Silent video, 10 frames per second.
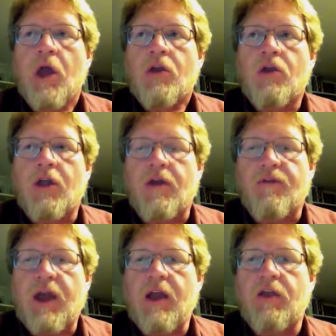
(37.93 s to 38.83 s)
to the
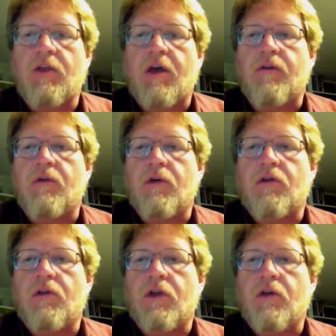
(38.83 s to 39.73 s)
advanced level,
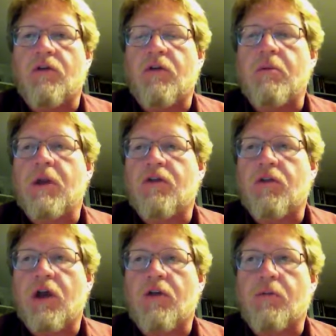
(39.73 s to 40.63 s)
which are those
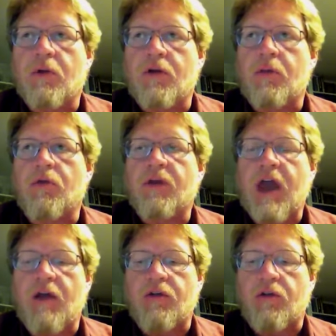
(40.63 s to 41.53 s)
administrators, principals,
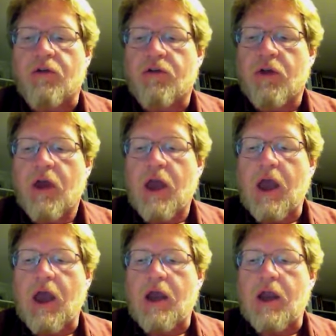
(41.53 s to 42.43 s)
counselors.
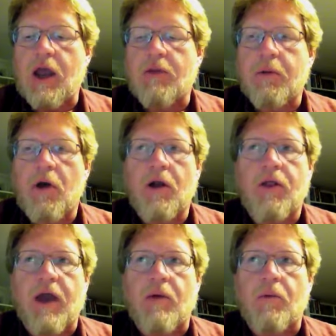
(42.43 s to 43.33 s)
And as part
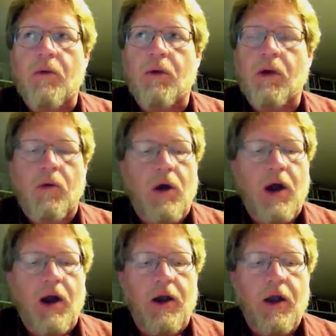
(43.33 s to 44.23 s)
of that, we're
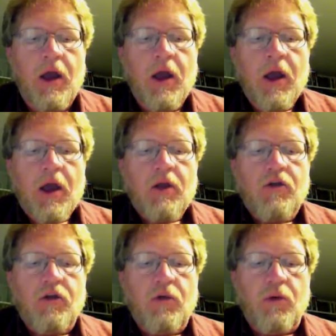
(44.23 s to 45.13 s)
required
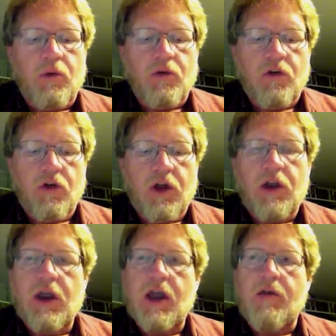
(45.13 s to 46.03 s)
to turn
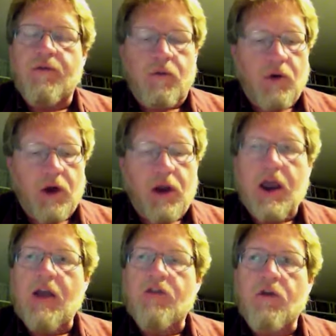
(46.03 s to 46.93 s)
in data for a
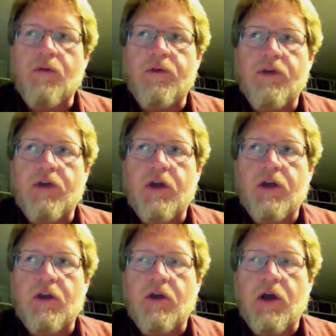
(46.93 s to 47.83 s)
national
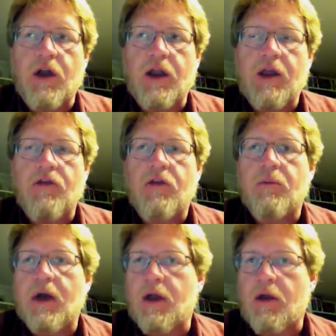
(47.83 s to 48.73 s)
visit and accreditation
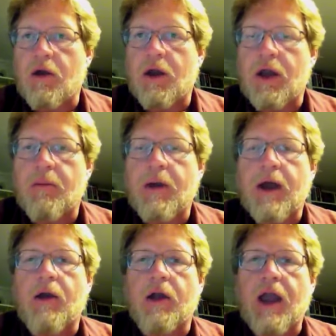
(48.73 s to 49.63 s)
about our data
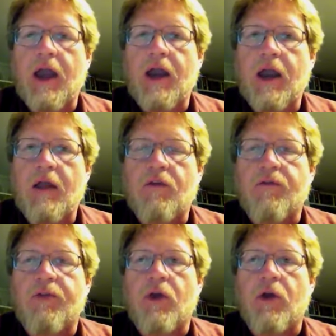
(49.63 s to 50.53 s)
about our
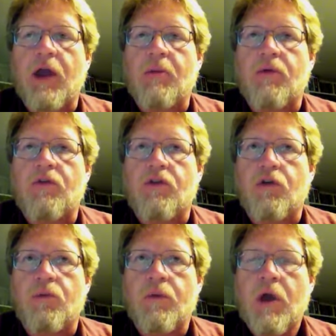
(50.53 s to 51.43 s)
candidates, if they're able
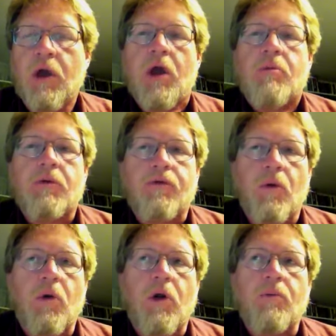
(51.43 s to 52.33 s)
to
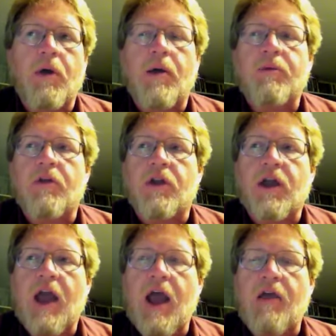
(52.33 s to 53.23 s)
perform up to the
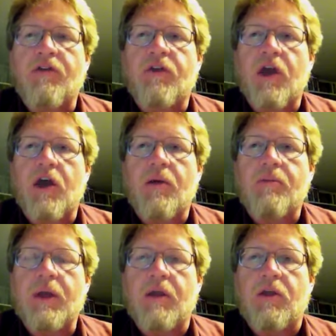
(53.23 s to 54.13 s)
task,
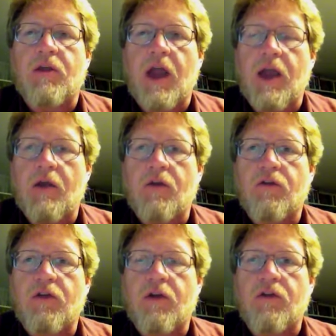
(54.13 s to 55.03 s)
meet
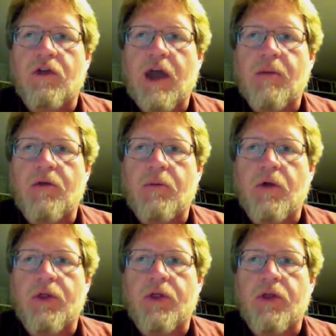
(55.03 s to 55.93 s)
standards that are established
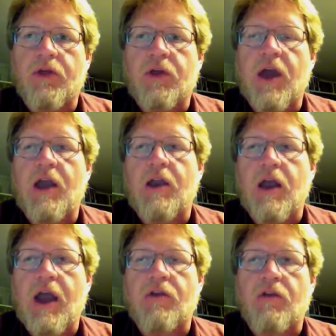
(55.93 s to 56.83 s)
both in the state
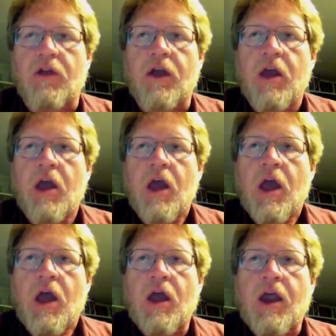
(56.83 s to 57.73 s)
and nationally,
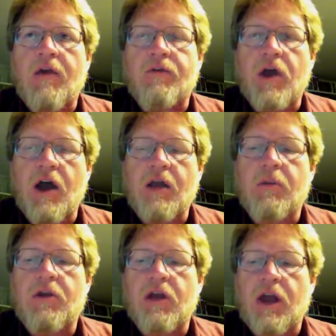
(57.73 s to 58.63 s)
and have
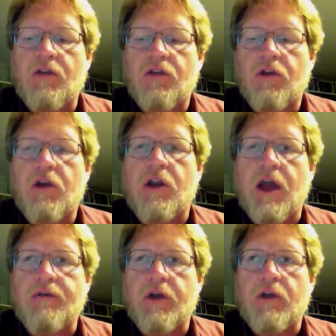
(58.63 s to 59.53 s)
documentation and
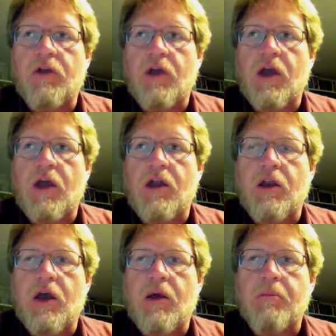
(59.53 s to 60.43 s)
evidence
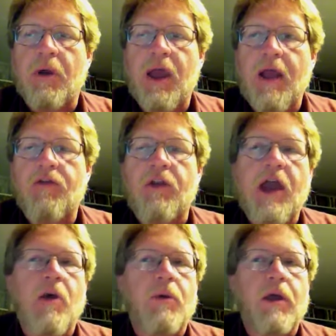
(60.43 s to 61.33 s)
and plans on
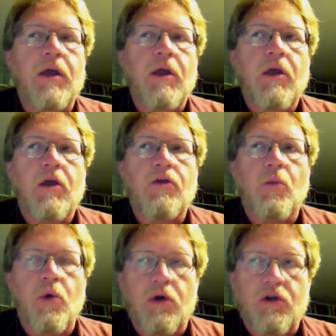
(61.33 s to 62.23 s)
how we
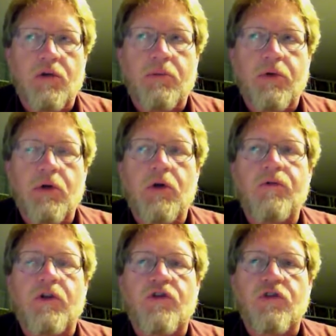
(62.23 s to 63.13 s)
work to
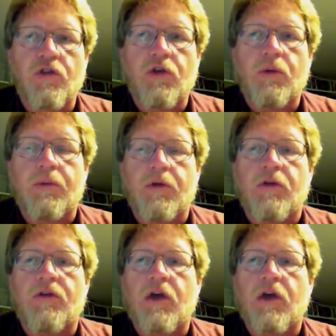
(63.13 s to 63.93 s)
improve and assure that we produce